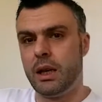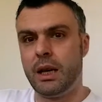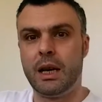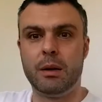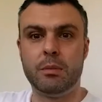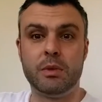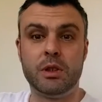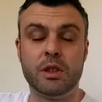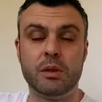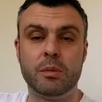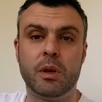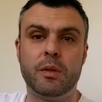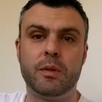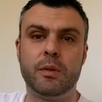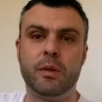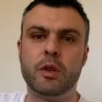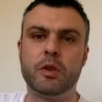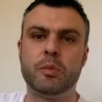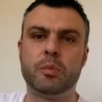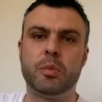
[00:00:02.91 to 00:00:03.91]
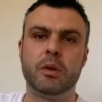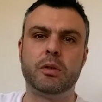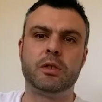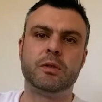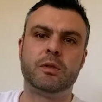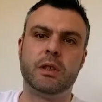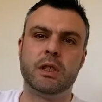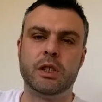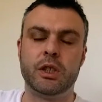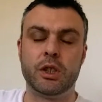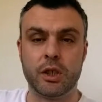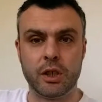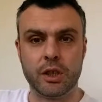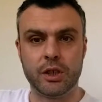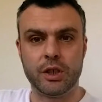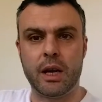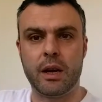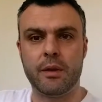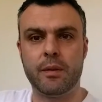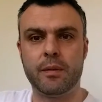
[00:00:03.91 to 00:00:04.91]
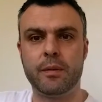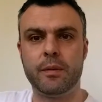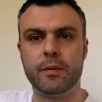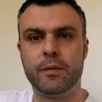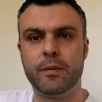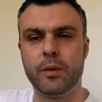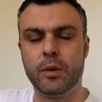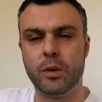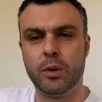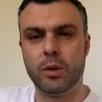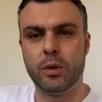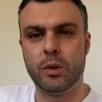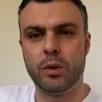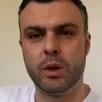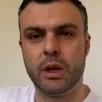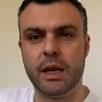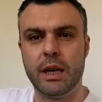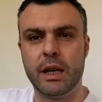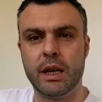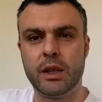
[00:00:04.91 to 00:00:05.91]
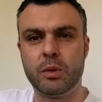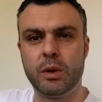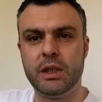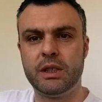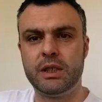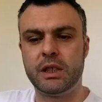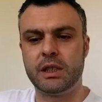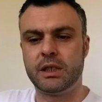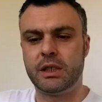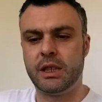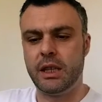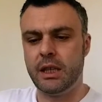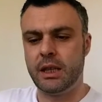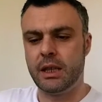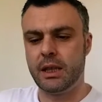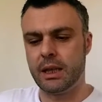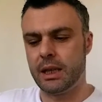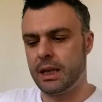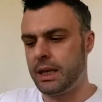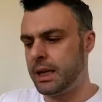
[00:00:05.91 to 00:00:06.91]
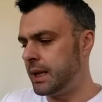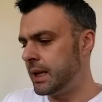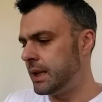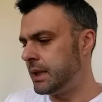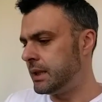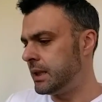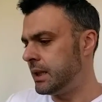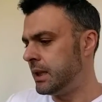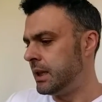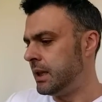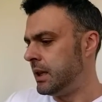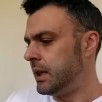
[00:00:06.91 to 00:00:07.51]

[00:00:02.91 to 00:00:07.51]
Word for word: Um, this is my first post for the Digital Chef for uh, 2016, and